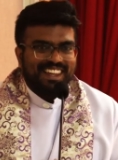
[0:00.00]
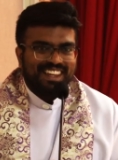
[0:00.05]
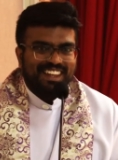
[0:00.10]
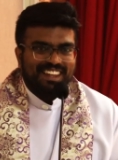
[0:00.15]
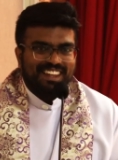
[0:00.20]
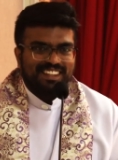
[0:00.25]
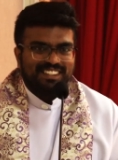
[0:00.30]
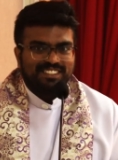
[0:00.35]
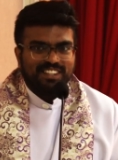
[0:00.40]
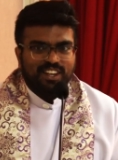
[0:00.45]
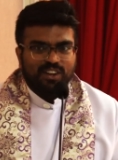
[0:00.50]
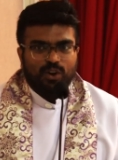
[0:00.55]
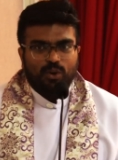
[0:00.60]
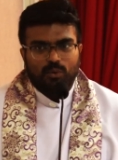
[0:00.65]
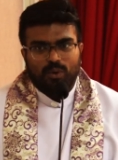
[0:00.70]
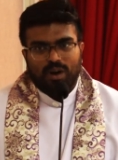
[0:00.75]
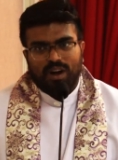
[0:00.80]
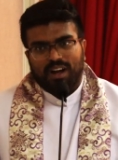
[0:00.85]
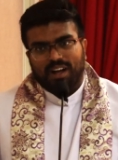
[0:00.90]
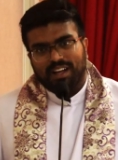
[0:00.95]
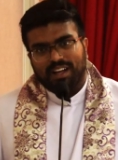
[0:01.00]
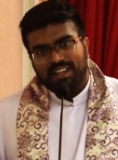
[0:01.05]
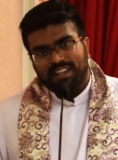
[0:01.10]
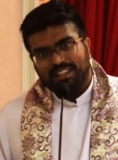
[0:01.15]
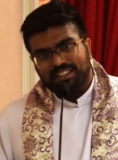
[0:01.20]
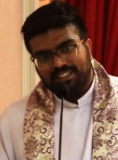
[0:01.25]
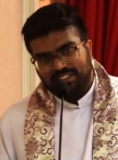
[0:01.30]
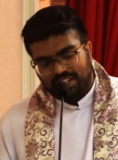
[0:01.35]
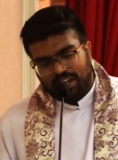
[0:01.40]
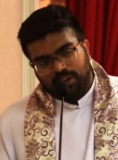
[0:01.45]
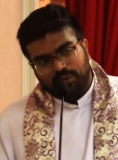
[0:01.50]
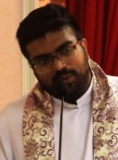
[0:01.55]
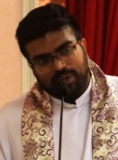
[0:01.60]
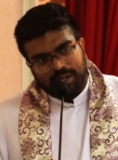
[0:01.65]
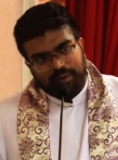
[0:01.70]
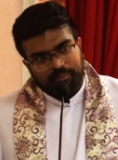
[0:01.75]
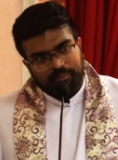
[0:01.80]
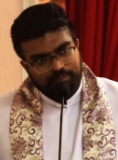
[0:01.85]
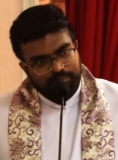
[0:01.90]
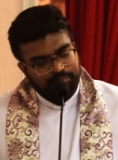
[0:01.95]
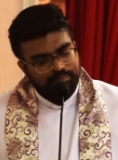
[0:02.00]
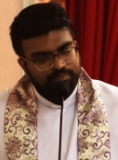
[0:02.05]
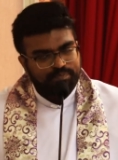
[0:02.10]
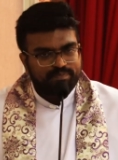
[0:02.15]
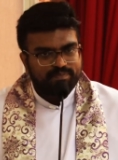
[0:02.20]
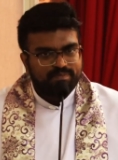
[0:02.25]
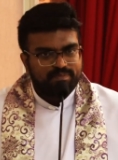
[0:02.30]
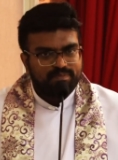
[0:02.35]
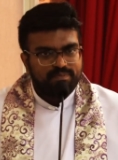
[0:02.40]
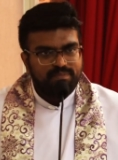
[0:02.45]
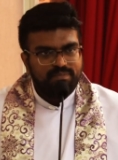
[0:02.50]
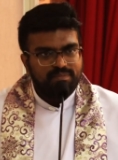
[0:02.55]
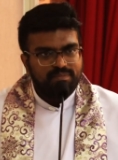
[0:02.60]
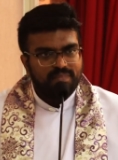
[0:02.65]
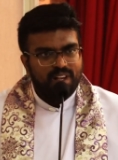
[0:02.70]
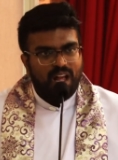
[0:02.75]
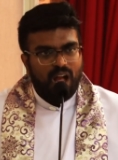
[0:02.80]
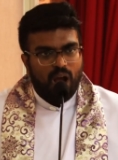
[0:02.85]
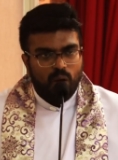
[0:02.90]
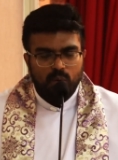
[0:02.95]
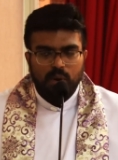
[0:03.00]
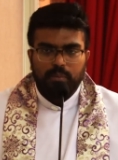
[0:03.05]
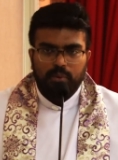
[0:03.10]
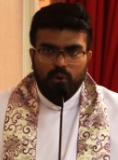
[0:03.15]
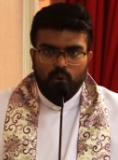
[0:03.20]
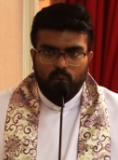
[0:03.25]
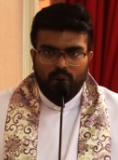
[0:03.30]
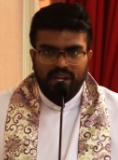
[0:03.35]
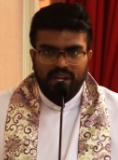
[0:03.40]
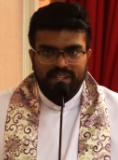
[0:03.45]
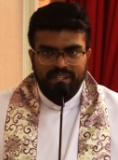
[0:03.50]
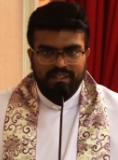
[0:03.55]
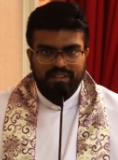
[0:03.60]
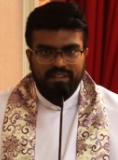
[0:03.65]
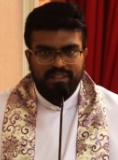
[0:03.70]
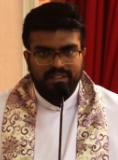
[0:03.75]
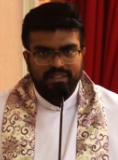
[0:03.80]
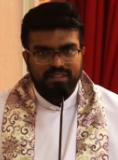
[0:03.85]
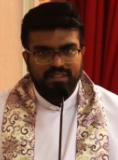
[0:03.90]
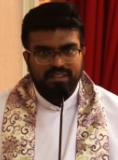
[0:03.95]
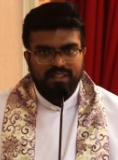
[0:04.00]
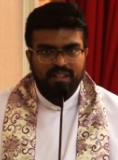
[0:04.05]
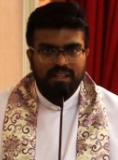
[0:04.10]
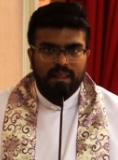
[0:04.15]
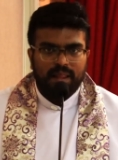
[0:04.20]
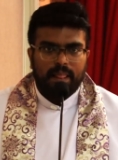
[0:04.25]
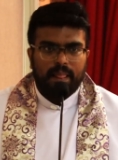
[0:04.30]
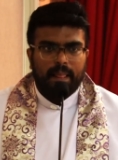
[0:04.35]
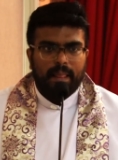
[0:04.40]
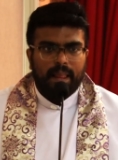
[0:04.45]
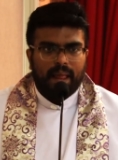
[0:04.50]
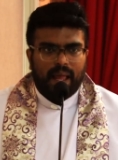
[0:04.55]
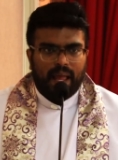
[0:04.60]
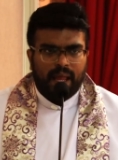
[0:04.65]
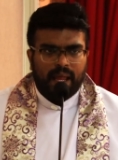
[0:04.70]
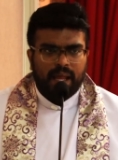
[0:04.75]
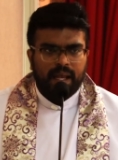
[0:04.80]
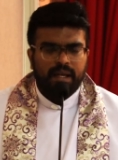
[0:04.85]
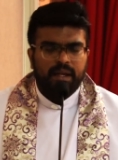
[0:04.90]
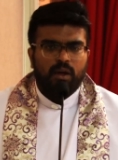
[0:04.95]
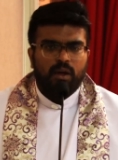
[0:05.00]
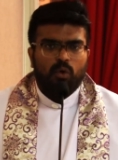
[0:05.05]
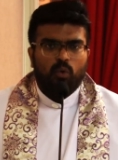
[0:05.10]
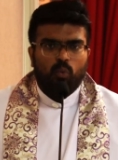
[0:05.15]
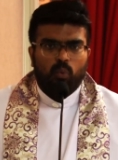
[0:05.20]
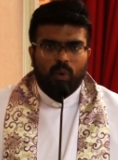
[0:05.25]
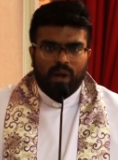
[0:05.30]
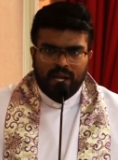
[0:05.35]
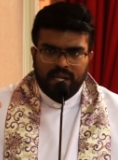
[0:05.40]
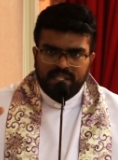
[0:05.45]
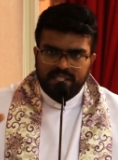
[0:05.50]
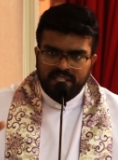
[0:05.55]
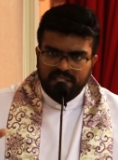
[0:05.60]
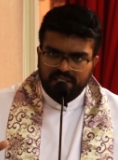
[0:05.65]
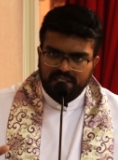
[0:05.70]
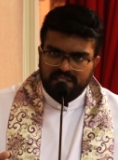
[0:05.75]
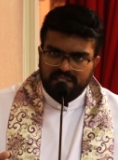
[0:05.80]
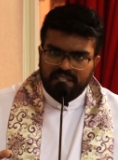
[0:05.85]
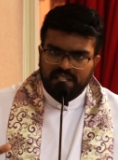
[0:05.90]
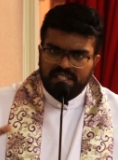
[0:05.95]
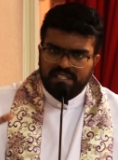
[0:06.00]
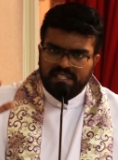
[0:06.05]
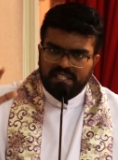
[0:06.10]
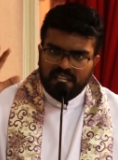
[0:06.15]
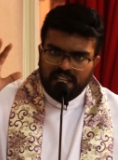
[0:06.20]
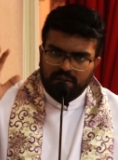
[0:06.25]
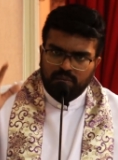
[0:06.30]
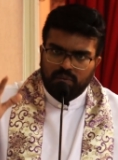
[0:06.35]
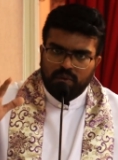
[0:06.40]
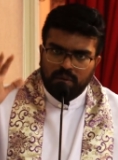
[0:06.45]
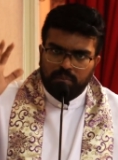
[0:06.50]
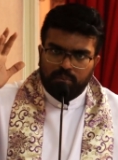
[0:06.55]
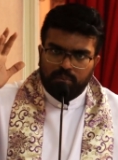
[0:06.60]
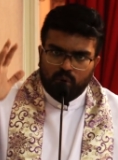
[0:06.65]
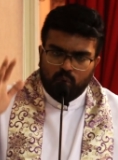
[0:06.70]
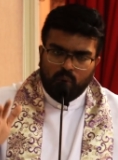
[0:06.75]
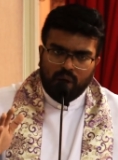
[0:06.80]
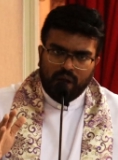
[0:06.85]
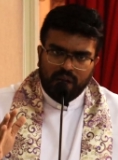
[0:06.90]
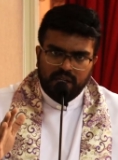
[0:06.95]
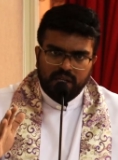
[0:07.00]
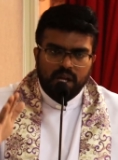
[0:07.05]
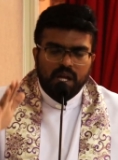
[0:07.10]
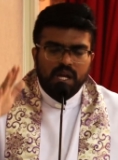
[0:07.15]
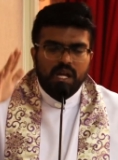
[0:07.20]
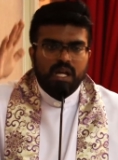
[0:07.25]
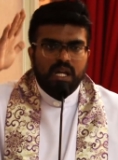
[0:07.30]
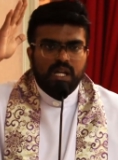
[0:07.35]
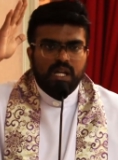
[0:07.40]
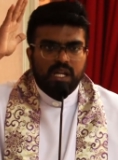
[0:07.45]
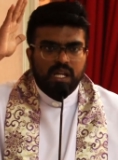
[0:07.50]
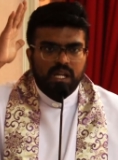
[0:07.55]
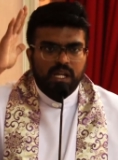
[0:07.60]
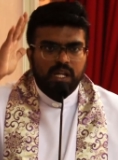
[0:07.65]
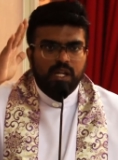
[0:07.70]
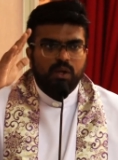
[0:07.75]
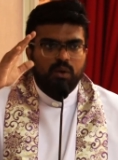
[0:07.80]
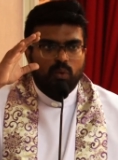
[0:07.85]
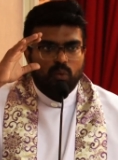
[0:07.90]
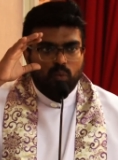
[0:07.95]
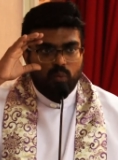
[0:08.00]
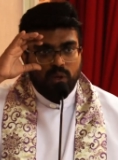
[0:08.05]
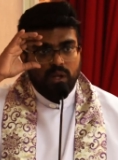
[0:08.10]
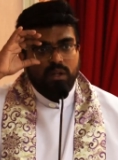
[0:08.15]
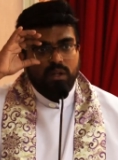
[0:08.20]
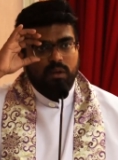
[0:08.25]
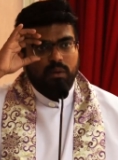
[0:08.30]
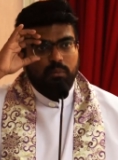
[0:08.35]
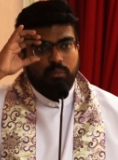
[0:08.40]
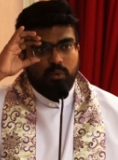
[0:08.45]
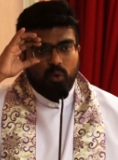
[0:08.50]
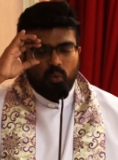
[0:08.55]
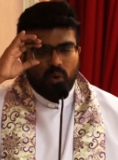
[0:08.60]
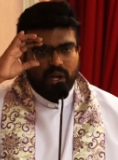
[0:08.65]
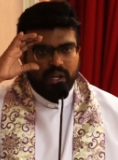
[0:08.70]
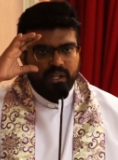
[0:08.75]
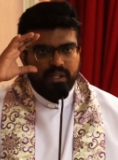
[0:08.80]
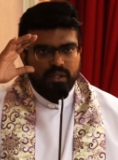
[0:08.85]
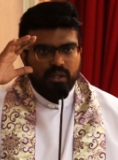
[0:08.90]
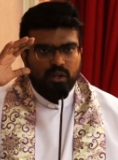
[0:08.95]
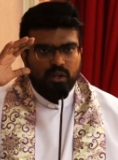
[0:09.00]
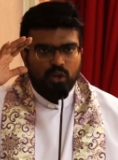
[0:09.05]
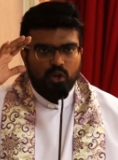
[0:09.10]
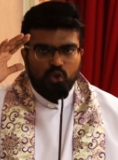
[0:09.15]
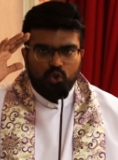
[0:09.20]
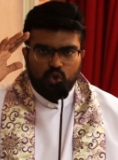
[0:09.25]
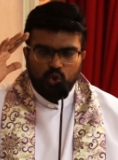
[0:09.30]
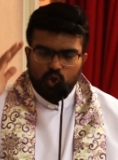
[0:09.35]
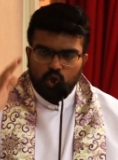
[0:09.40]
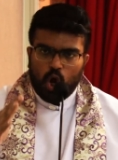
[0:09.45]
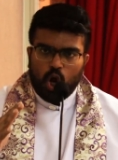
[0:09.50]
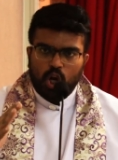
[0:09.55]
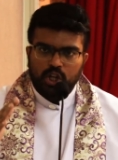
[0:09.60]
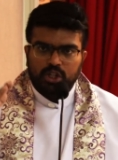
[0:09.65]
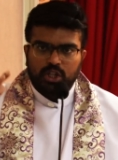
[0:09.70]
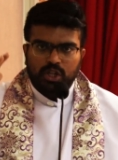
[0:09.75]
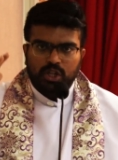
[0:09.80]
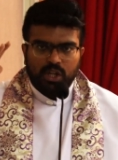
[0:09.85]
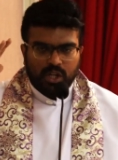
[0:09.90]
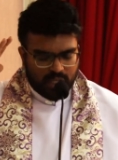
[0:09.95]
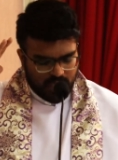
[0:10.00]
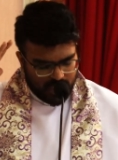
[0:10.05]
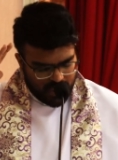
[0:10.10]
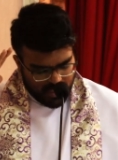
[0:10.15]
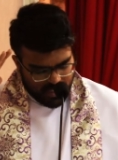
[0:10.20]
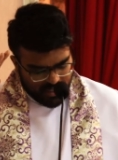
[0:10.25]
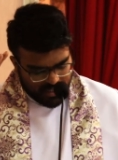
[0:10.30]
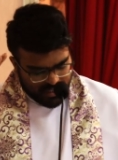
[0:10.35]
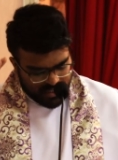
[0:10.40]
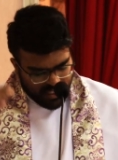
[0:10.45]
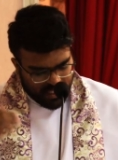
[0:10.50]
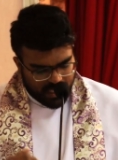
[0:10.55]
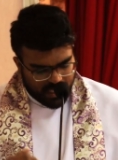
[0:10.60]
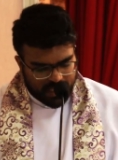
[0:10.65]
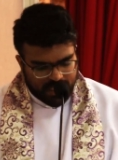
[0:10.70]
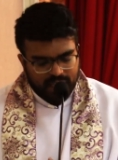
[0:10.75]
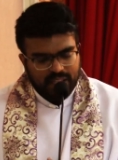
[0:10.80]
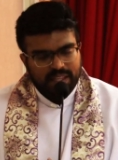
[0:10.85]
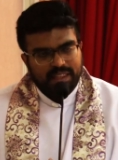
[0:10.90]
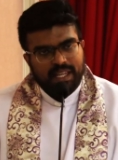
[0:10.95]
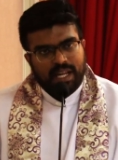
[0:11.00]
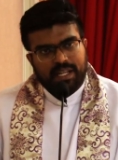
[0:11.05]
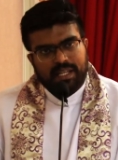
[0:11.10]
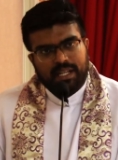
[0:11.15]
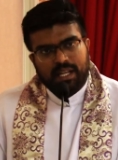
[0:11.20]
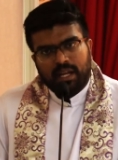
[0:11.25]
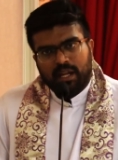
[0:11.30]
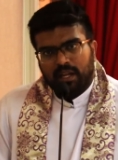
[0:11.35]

he is Jehovah Jireh, our provider. And where Jesus says He will provide, He will do not think that